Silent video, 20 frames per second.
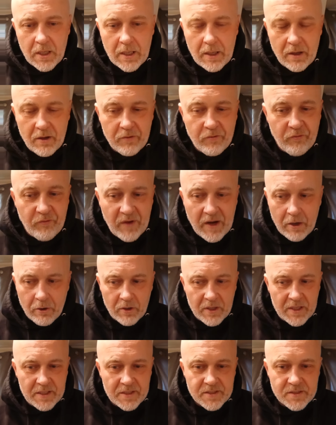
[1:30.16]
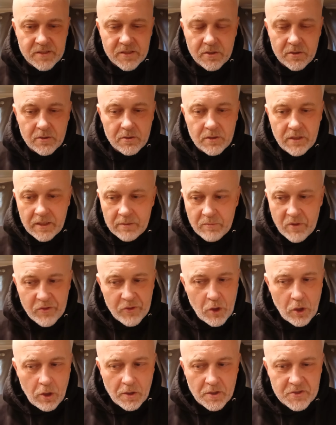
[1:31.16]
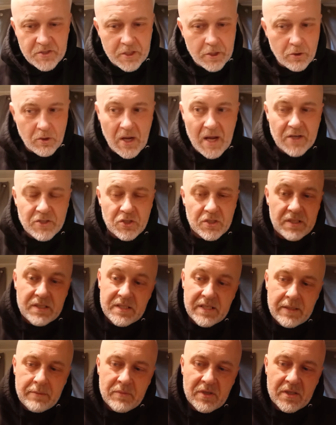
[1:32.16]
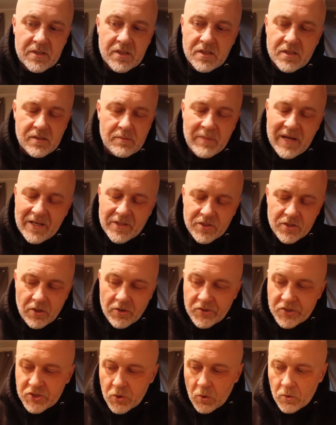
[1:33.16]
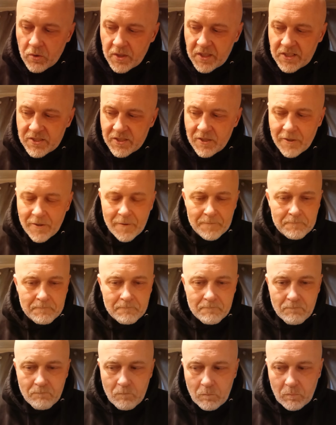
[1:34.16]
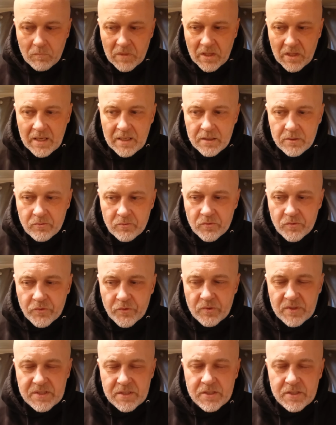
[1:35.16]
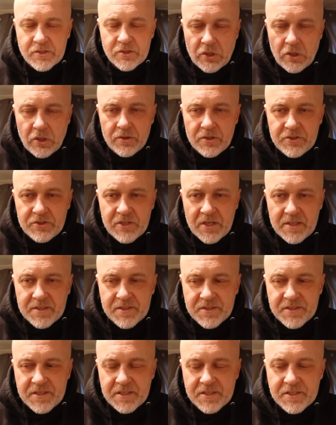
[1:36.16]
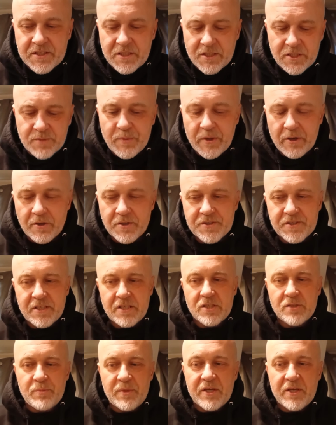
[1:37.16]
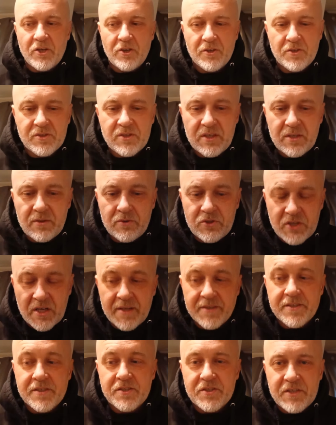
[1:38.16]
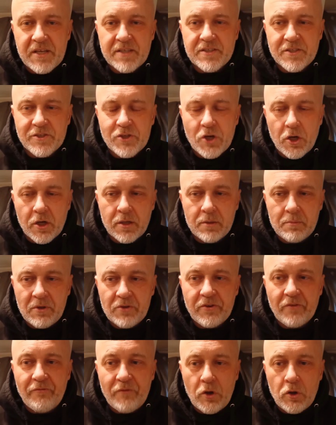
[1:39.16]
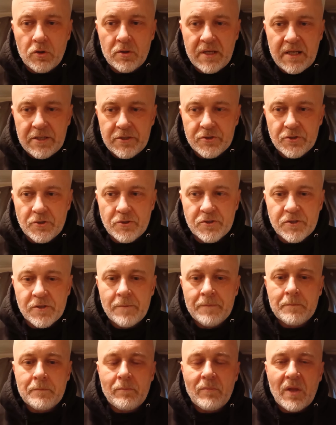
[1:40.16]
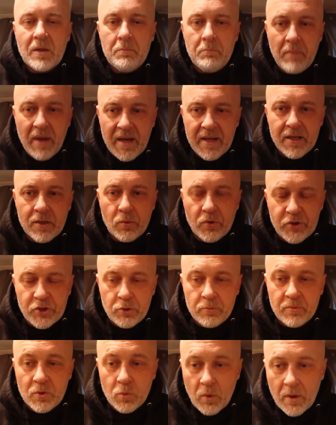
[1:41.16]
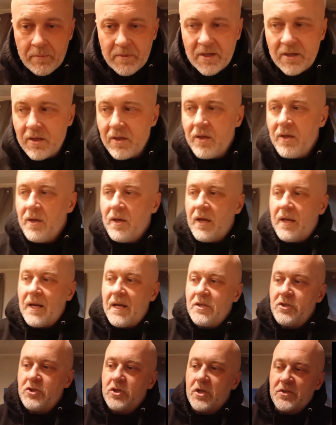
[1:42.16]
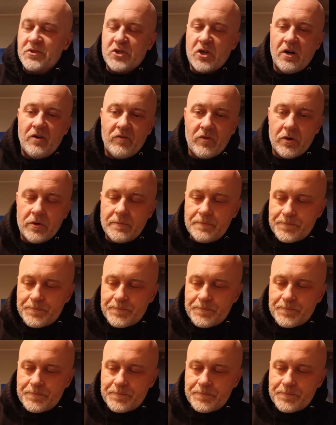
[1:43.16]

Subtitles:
fairies in mythology are actually demons because it matches all the stories. And the reason it's called the Genesis 6 conspiracy is because Genesis 6 is talking about the fallen angels mating with human women. And I just covered,